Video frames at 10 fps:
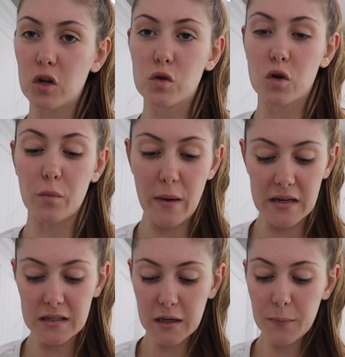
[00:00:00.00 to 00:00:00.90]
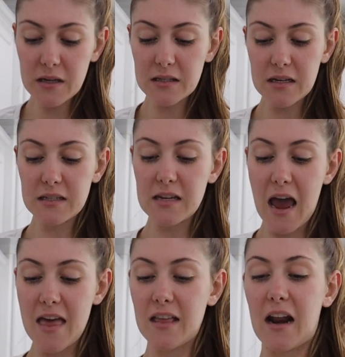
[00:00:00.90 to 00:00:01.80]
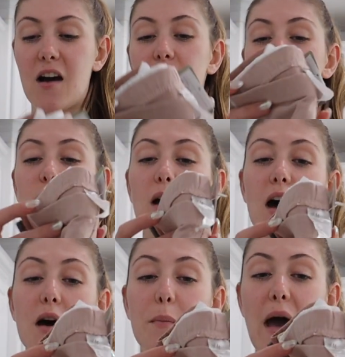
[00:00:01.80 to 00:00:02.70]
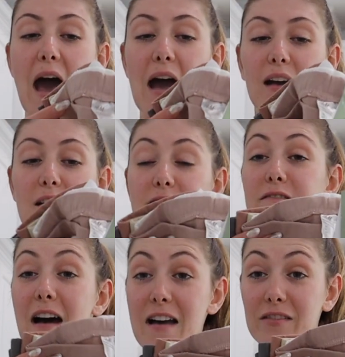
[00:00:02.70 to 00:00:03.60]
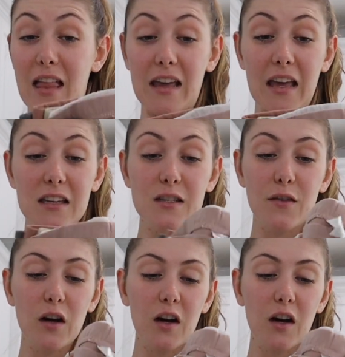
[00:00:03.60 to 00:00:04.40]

neutral basic pieces and then I also got a pack of five leggings for